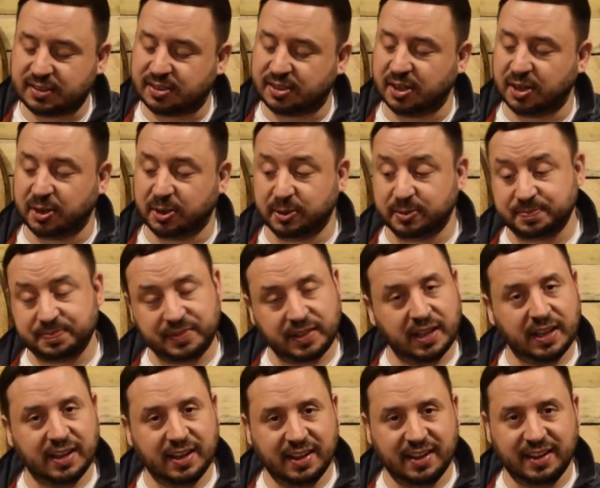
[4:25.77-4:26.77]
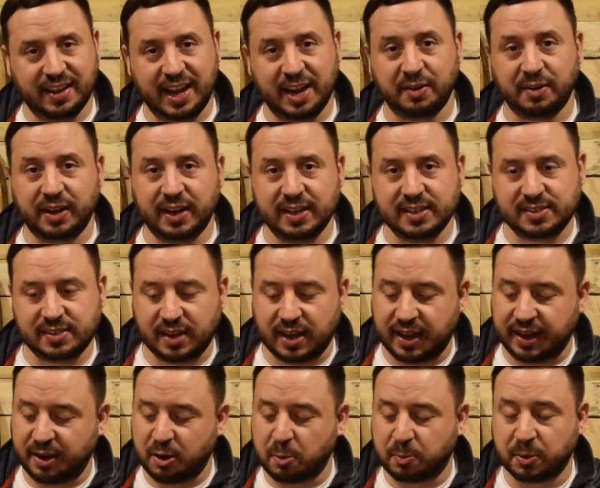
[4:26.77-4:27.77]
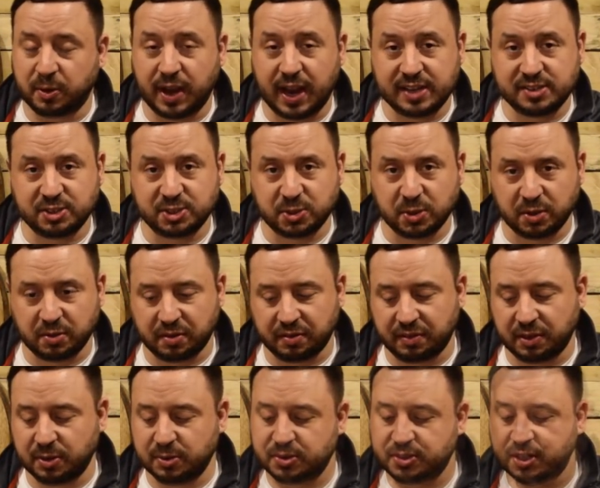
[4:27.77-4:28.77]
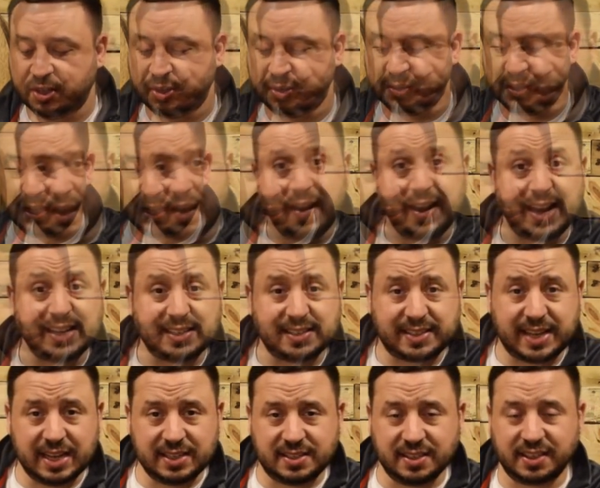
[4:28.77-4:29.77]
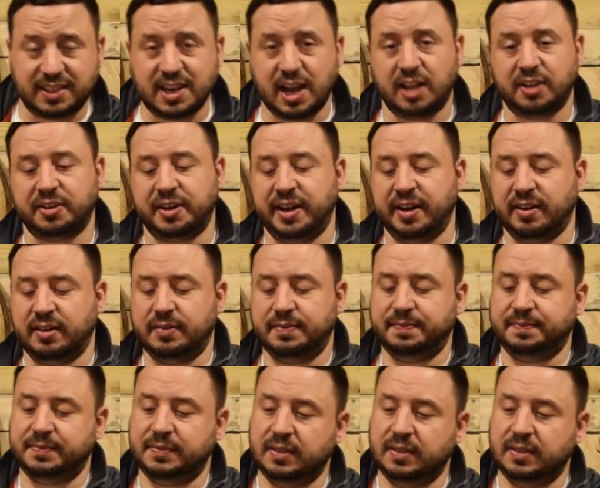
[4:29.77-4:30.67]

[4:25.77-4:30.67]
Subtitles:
So here it is, and I hope you guys enjoy the review. So all right, guys, let's get into the color here.